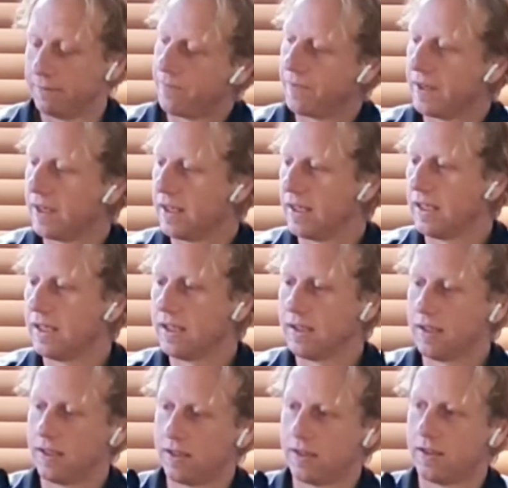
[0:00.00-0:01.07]
In
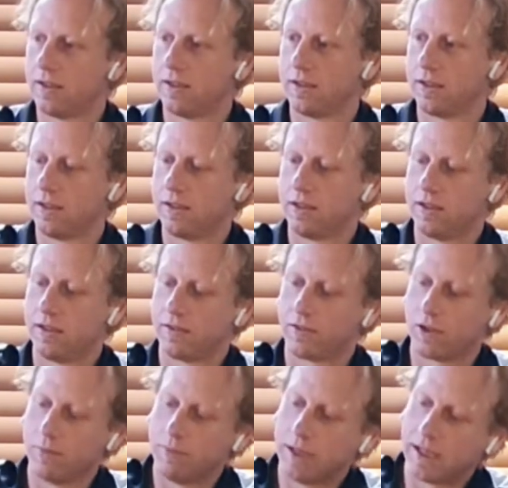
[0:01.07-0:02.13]
here, you've
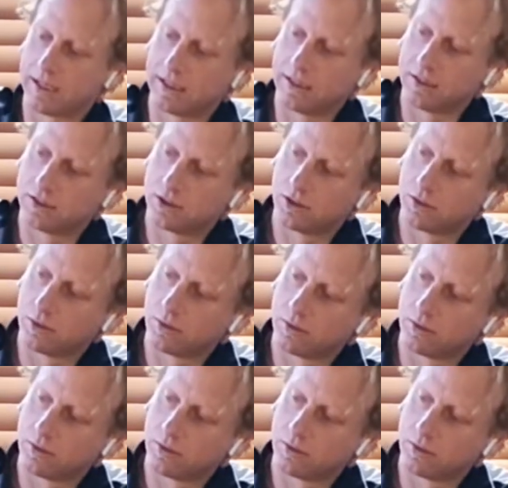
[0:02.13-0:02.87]
got markings,